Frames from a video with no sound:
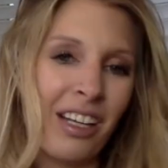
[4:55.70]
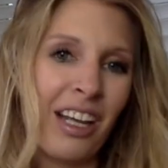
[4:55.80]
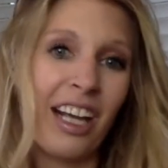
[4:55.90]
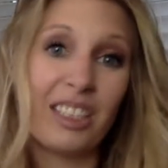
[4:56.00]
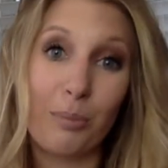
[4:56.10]

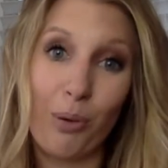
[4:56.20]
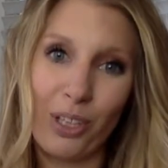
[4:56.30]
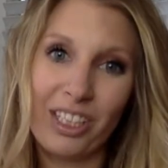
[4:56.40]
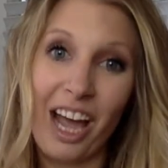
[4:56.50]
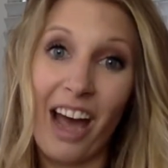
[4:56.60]
it's
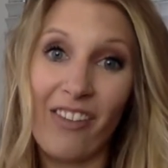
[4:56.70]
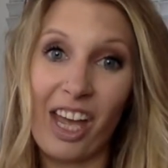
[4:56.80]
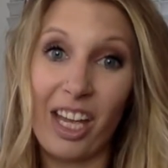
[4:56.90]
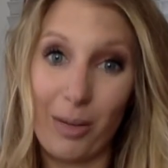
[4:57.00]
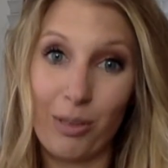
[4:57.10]
important to have
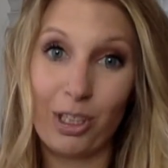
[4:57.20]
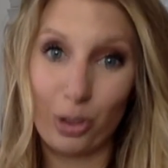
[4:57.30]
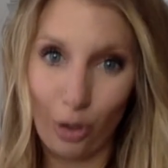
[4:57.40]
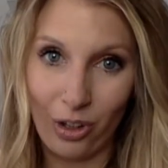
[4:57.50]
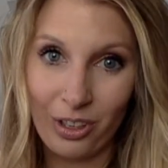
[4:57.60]
that hip
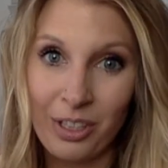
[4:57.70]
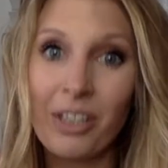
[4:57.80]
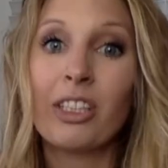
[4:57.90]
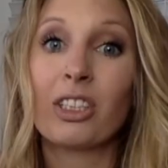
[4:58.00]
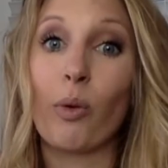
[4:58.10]
control.
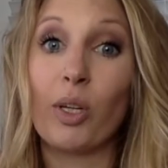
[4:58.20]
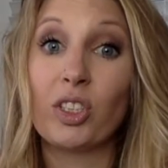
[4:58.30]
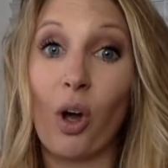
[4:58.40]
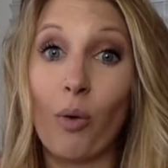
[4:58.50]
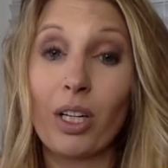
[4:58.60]
So we
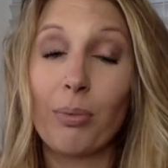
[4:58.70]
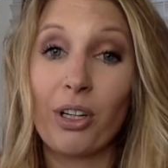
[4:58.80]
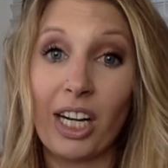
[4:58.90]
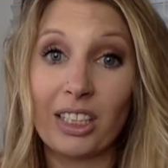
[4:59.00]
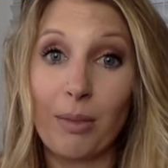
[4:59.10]
don't want to
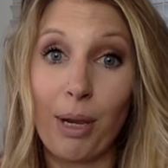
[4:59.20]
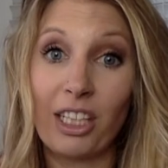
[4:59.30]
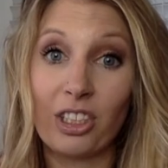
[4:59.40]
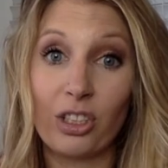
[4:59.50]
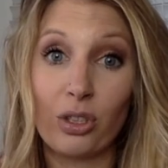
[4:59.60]
progress a
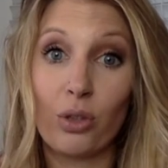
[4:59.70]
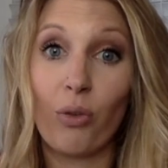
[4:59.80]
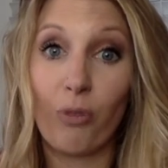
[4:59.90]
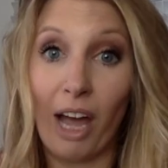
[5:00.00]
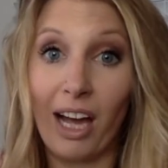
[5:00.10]
patient too
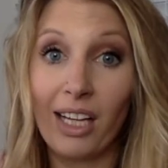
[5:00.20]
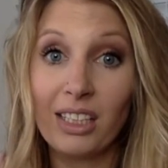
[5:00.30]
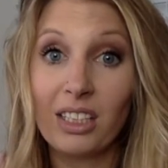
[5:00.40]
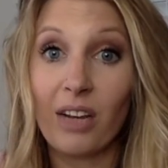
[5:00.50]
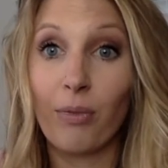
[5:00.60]
fast
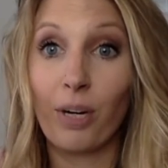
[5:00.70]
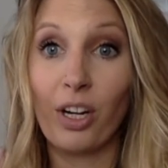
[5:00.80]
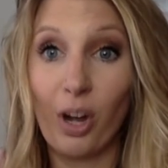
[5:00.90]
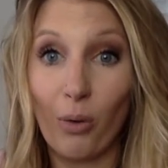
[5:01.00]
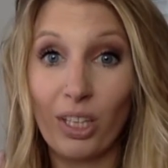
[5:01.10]
if we're
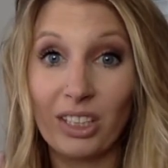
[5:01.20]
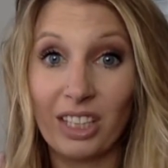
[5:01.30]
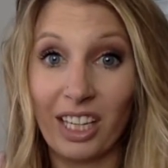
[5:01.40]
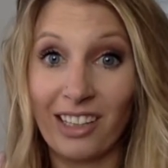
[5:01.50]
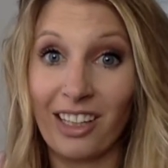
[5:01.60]

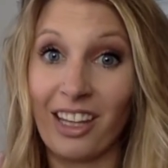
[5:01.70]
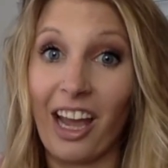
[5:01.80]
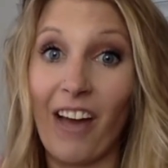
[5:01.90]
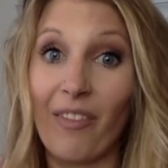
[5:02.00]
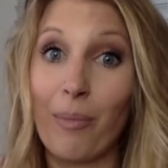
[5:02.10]
noticing that they
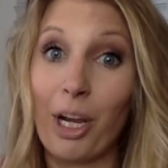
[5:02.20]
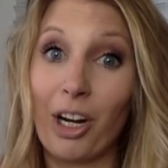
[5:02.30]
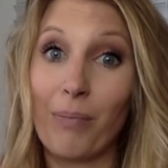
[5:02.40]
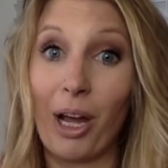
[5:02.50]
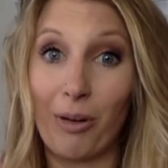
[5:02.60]
have
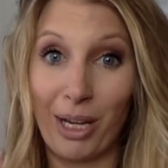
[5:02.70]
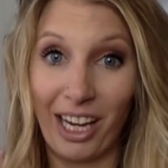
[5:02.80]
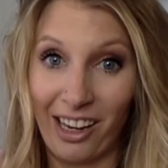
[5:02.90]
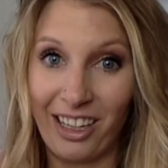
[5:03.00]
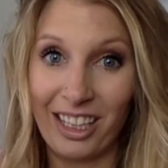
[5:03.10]
impaired
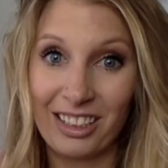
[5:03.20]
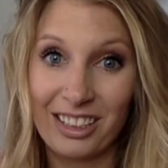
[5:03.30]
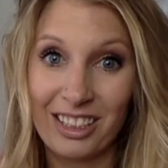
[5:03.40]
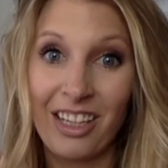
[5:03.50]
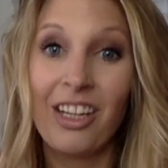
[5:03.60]
biomechanics.
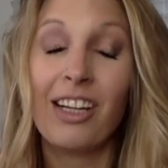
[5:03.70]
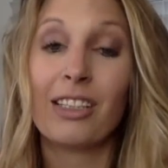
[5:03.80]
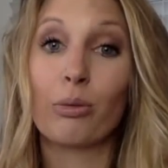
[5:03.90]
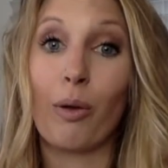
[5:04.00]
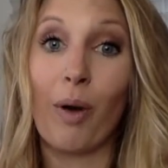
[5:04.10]

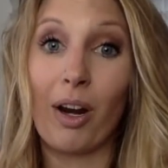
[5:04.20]
So we want to